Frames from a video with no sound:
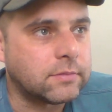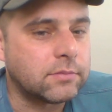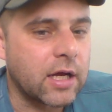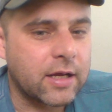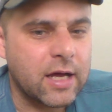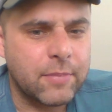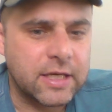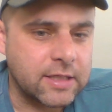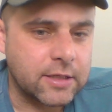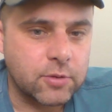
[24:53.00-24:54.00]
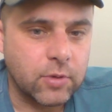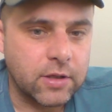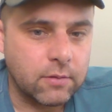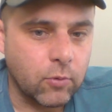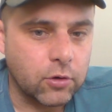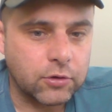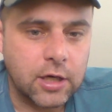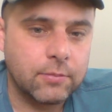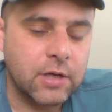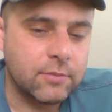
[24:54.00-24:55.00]
but I kind of pay attention when the World
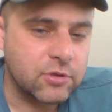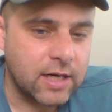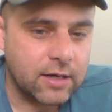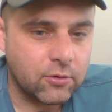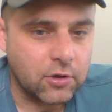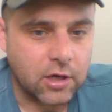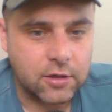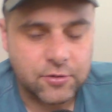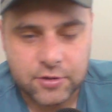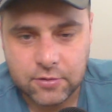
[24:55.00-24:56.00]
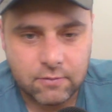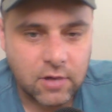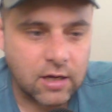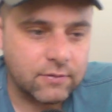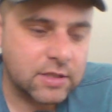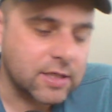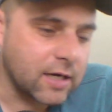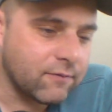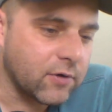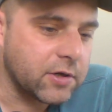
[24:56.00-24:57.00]
Cup comes around and all the countries are involved. That's
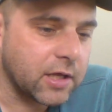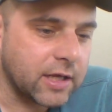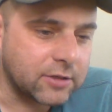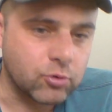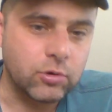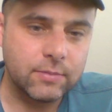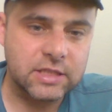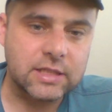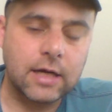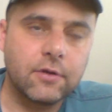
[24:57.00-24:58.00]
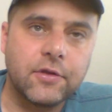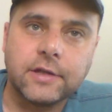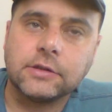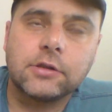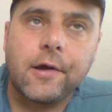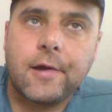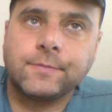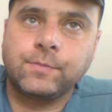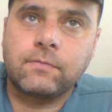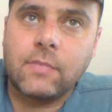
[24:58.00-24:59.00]
kind of fun. I like tournament-style things,
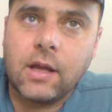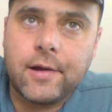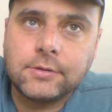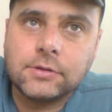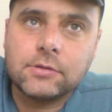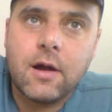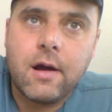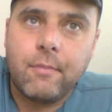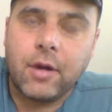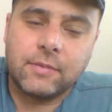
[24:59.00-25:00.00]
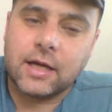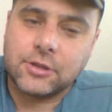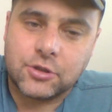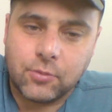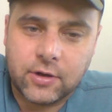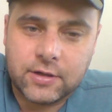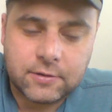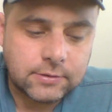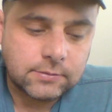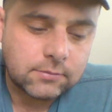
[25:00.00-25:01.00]
but I'm not super
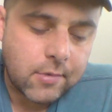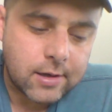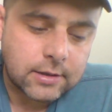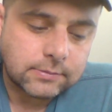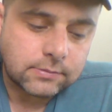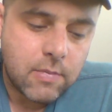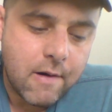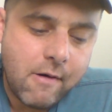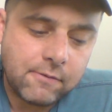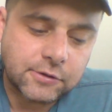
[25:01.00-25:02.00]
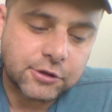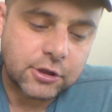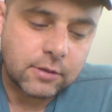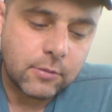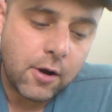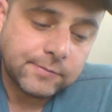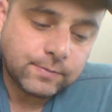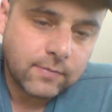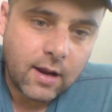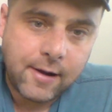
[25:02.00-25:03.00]
into it, um, for sure, but
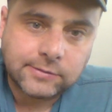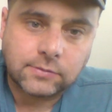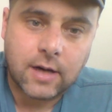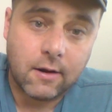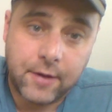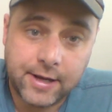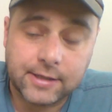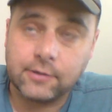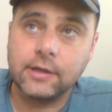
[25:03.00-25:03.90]
I don't hate it